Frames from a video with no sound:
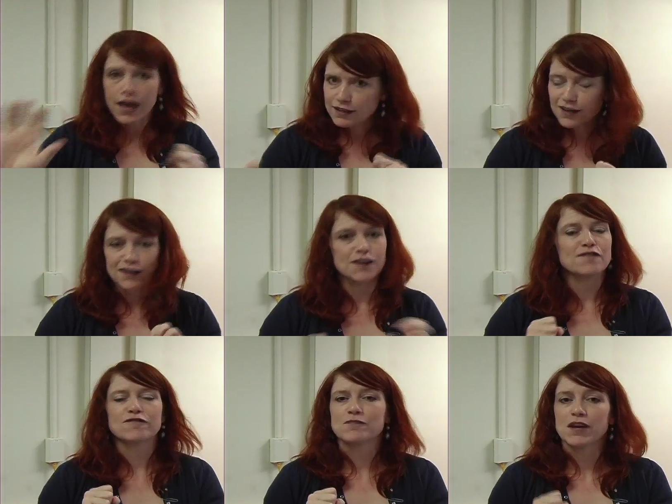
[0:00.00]
and getting
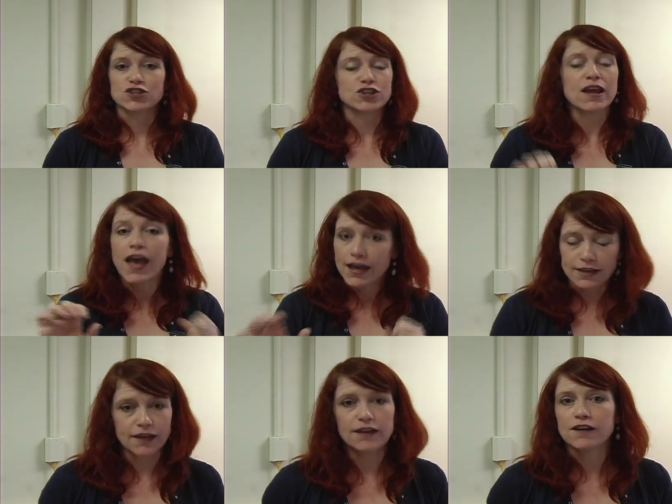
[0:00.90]
information and
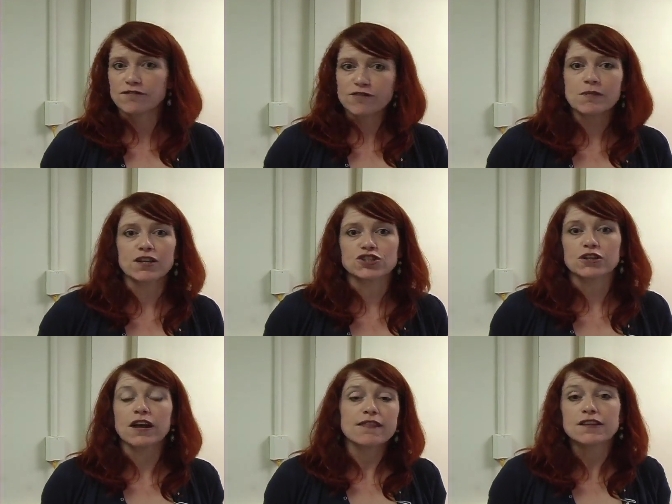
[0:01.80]
getting
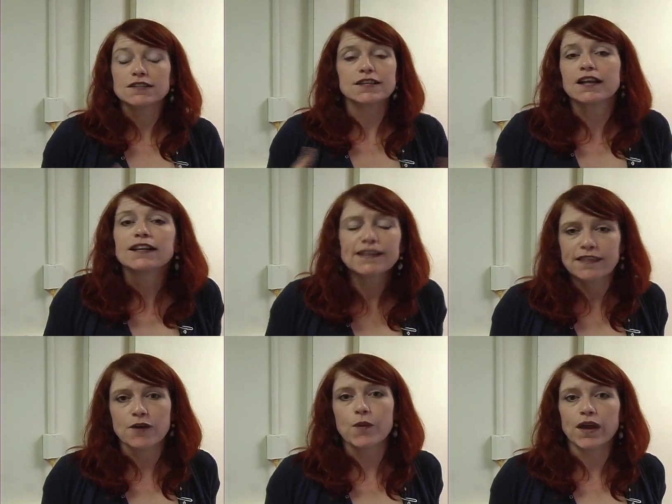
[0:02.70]
information, and then suddenly
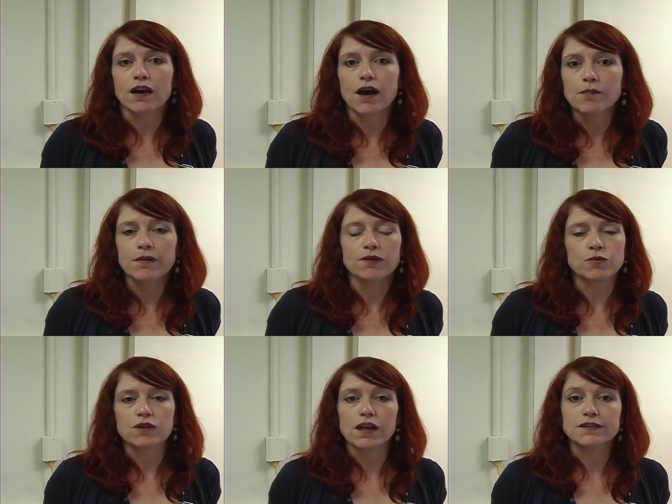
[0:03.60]
they wake up and
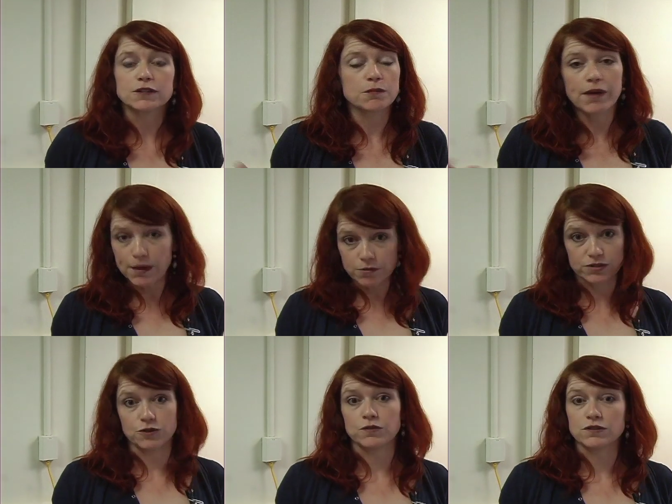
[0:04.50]
realize their paper's
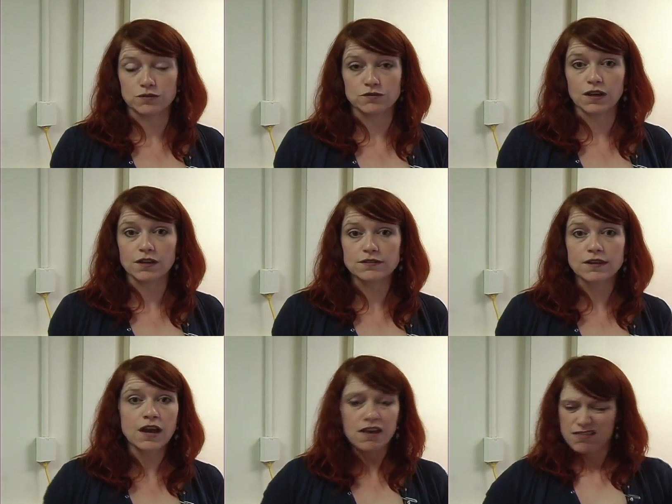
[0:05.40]
due in 2 days.
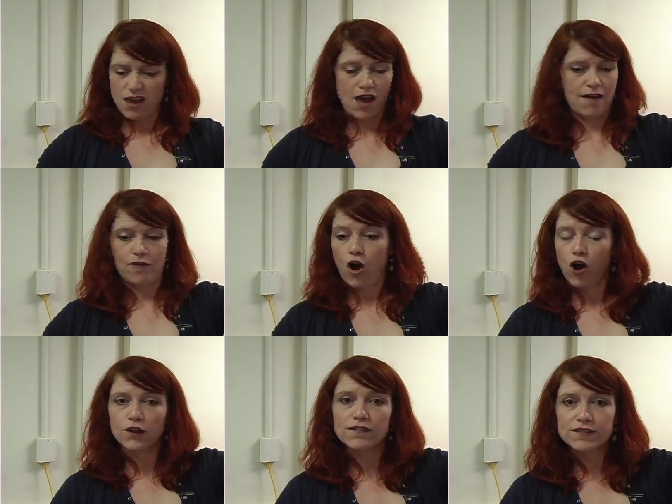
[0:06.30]
They have
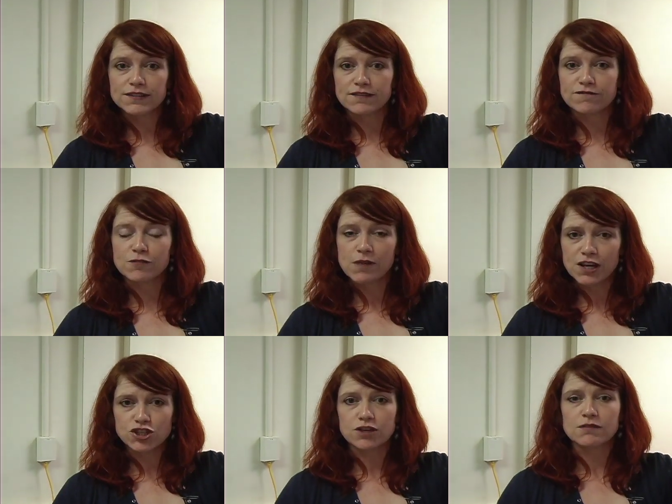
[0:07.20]
all of this
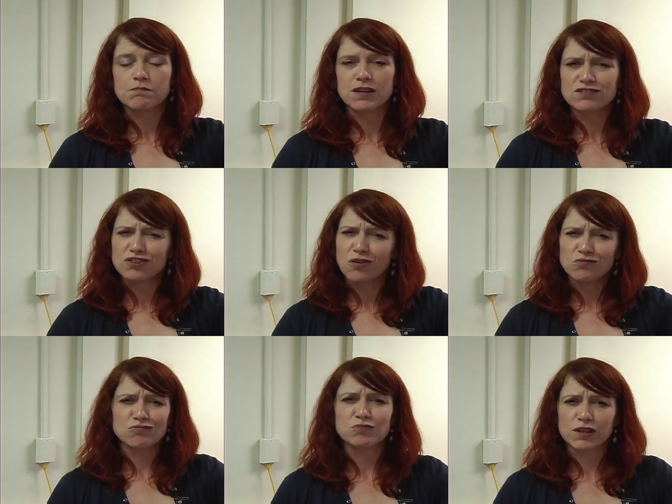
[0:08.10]
information but don't
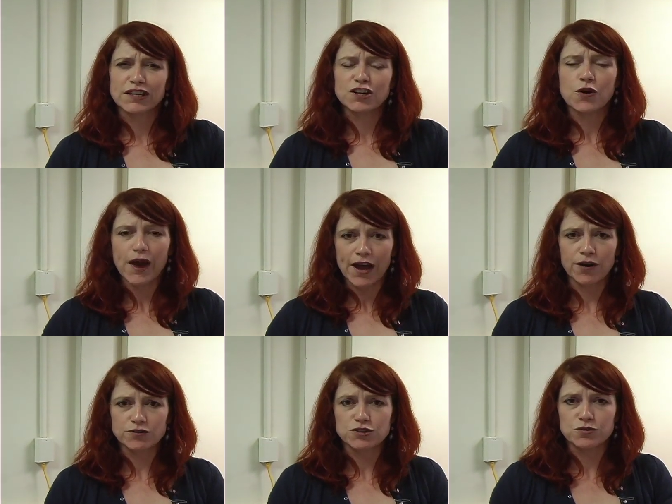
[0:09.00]
really know
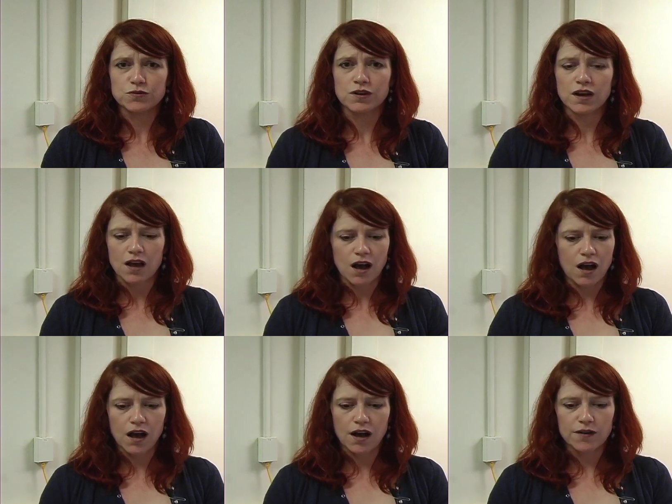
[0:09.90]
how to
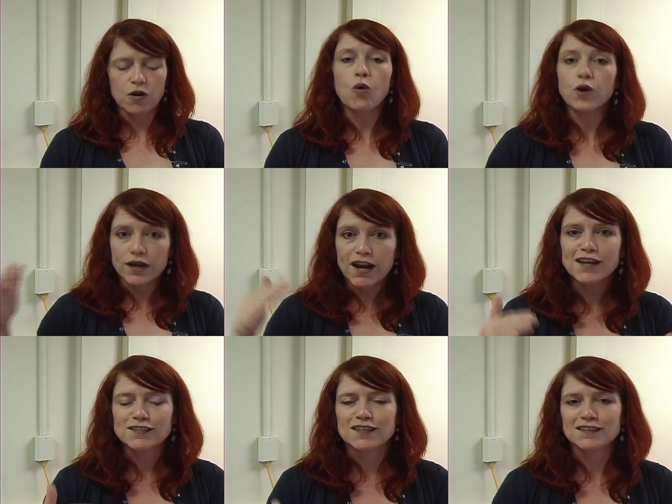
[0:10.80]

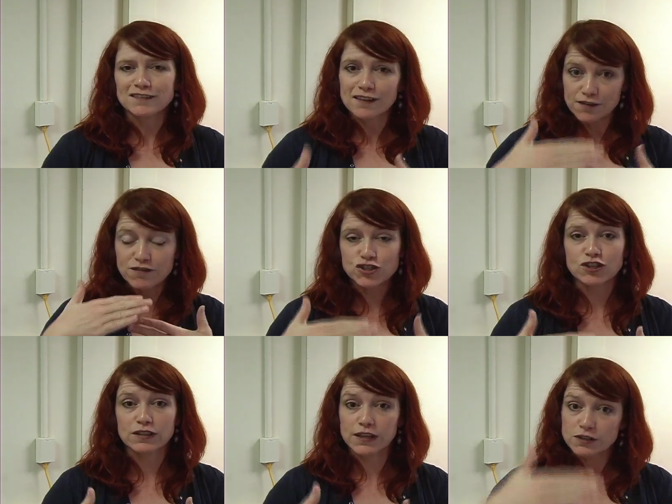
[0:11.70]
organize it
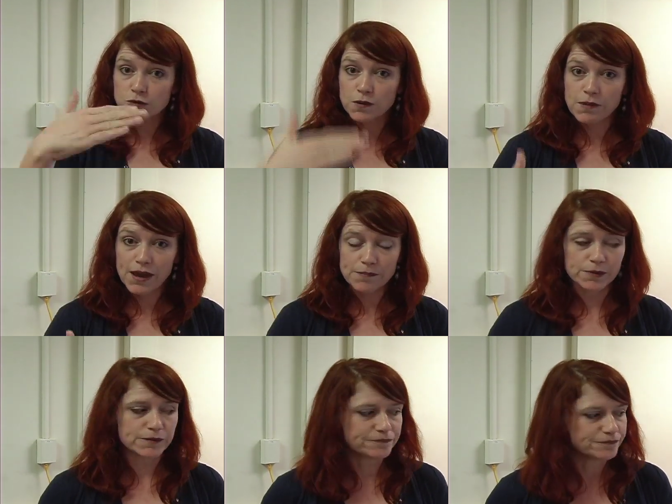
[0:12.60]
efficiently into a paper.